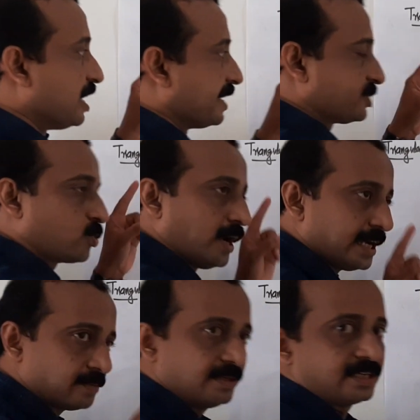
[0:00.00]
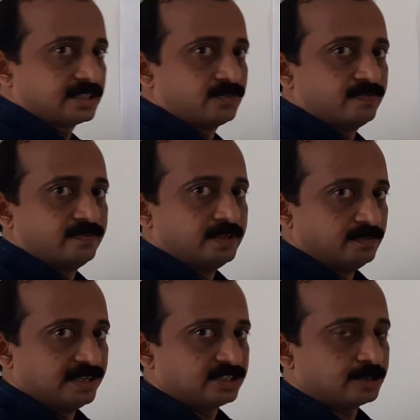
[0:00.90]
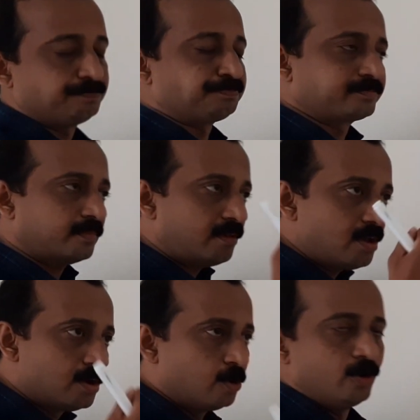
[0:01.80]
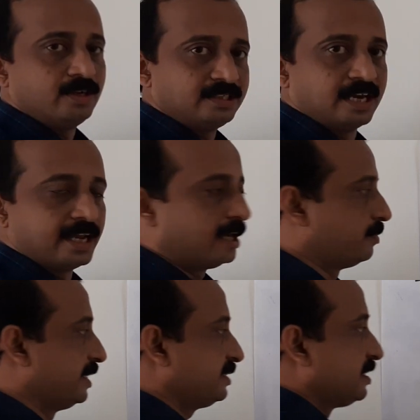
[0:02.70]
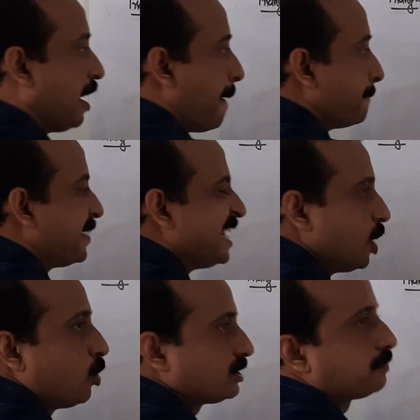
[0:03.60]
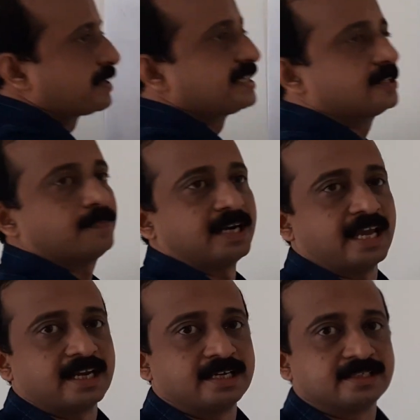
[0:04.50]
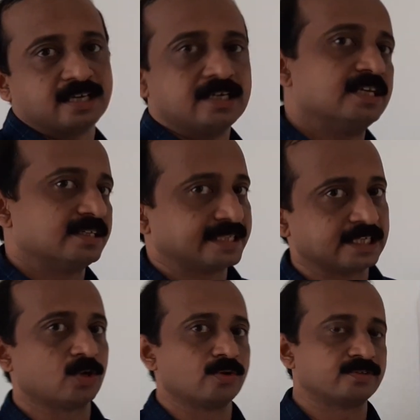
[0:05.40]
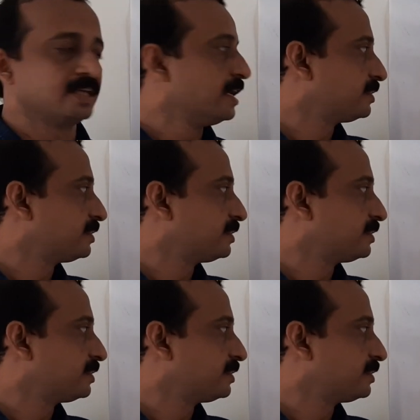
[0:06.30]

A square matrix in which all the elements below the principal diagonals are zeros.